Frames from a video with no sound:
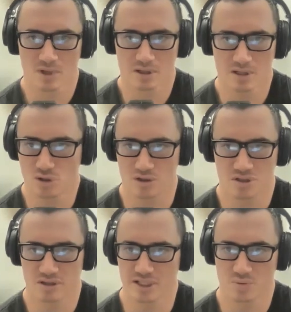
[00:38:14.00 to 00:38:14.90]
is
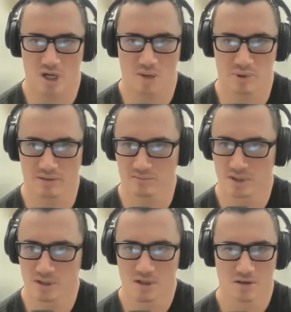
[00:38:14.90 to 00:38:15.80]
constantly swiping
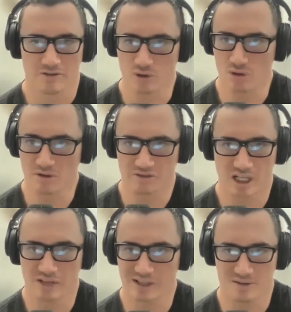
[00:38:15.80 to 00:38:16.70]
4 or
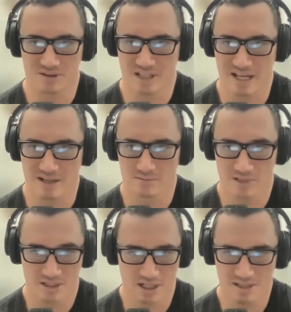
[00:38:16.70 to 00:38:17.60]
5 hours a day.
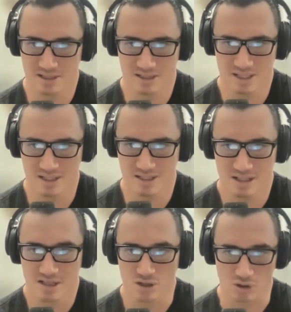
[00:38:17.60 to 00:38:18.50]
These guys exist
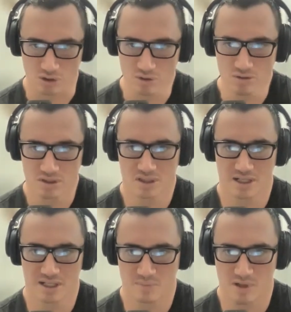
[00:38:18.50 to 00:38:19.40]
glued to
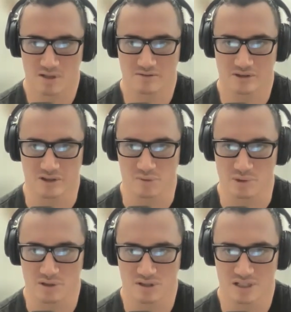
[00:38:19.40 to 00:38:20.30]
their smartphones
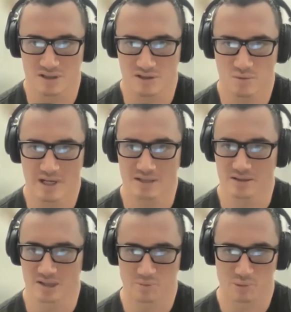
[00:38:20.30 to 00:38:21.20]
because they're too weak to
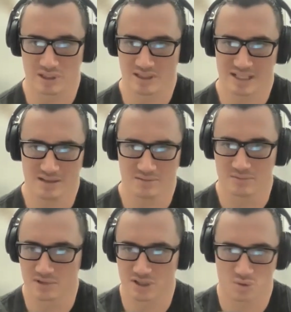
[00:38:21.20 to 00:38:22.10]
just put it down,
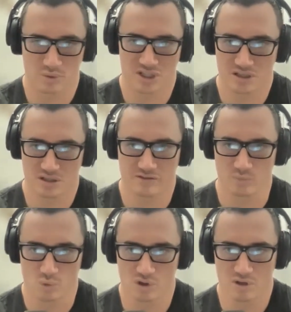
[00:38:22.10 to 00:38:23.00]
switch it off,
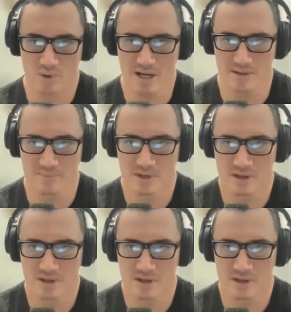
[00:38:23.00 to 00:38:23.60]
and walk away.